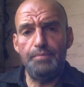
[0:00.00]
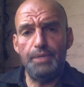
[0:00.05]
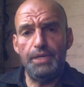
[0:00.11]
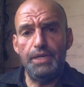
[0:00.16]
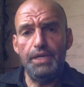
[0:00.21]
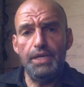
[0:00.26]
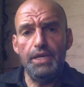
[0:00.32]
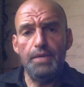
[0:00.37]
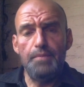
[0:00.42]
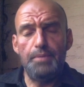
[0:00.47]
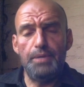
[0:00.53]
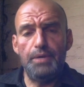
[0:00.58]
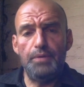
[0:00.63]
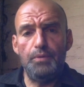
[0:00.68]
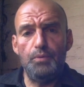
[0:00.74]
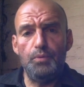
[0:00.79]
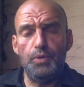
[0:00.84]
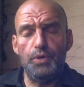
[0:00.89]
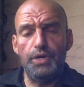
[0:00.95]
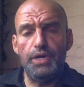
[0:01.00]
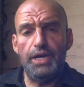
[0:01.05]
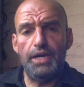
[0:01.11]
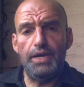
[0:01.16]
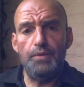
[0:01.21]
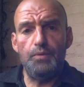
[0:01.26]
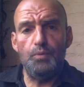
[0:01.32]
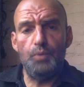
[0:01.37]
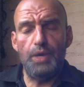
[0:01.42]
But but we're
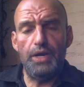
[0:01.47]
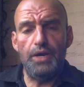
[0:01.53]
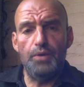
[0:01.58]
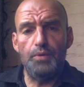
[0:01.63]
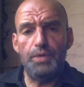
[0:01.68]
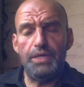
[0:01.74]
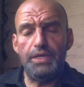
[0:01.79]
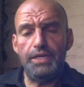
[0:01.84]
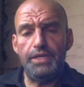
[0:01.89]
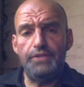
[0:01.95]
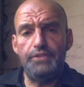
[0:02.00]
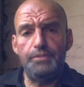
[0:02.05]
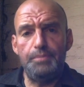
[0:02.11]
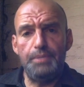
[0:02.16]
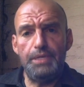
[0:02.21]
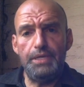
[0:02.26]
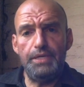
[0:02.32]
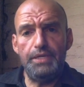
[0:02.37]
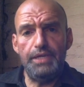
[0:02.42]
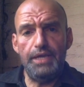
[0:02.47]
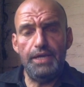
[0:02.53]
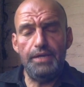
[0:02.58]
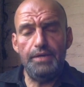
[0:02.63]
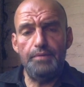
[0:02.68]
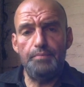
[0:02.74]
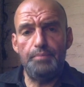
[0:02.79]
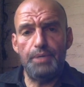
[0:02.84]
not where we need to be yet.